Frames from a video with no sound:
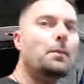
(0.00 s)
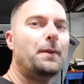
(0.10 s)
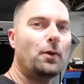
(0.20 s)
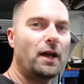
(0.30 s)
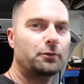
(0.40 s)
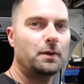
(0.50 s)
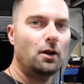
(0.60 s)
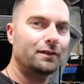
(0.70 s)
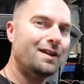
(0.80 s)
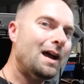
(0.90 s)
People ask me
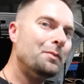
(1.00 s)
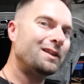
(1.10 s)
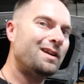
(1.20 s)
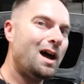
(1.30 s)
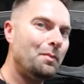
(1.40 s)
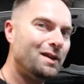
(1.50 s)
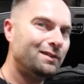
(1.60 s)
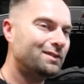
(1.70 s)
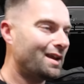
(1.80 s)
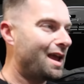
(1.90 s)
all the time in the
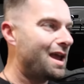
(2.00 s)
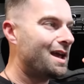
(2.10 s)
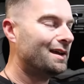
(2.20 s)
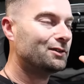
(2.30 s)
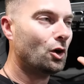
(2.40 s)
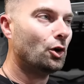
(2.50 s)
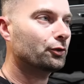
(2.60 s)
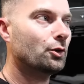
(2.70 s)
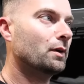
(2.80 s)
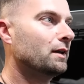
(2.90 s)
comments and
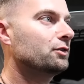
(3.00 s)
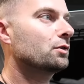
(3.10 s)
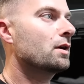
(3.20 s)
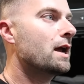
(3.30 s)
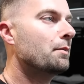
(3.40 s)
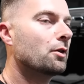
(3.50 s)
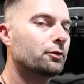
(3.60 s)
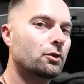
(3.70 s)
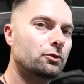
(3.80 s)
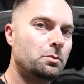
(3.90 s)
also on Instagram, other
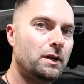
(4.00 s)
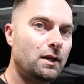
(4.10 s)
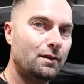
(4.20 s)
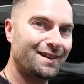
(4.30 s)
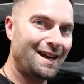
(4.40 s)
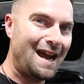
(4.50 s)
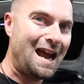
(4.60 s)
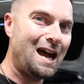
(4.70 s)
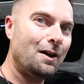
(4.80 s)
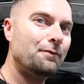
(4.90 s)
social media that I
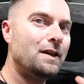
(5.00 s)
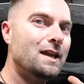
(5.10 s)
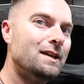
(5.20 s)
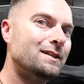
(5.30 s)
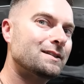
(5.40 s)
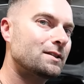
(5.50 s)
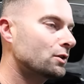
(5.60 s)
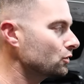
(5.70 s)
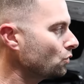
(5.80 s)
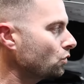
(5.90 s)
have, is
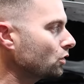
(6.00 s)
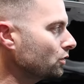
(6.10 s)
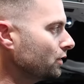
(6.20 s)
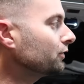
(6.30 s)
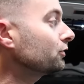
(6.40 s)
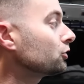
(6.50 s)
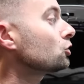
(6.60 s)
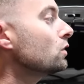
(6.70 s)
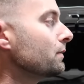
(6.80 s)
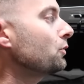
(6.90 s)
the
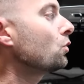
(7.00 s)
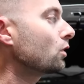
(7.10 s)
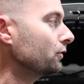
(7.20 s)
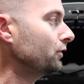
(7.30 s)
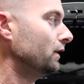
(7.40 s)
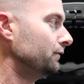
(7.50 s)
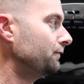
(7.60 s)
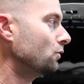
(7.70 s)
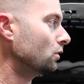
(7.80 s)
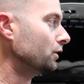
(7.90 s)
trip worth it
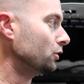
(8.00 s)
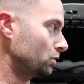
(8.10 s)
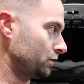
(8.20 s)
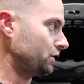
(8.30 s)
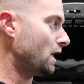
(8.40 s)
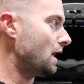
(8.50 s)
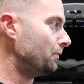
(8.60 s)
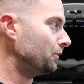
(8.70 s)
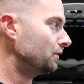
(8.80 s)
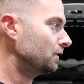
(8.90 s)
for your
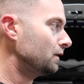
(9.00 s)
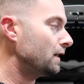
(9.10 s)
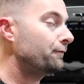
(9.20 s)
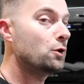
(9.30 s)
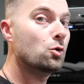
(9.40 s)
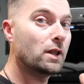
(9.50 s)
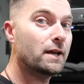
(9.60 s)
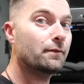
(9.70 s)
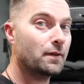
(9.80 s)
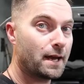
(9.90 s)
shop? And if you
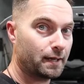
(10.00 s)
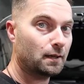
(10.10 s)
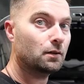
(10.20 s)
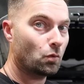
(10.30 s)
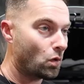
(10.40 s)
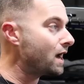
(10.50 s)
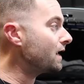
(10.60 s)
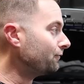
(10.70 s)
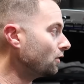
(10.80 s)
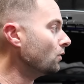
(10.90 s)
live like way far,